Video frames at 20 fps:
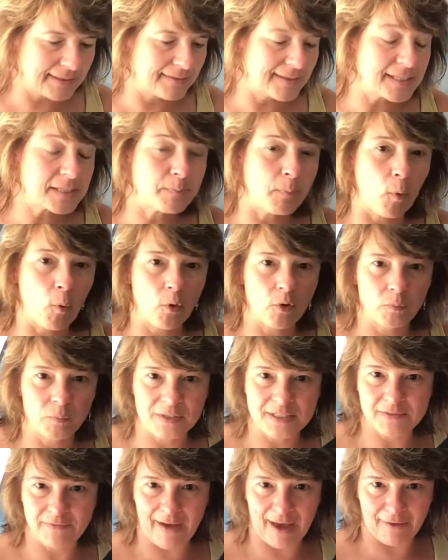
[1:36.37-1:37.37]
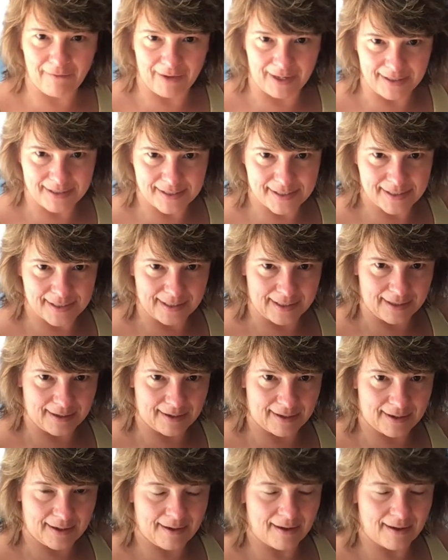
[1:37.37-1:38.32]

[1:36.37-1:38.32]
this board was 5/8 thick.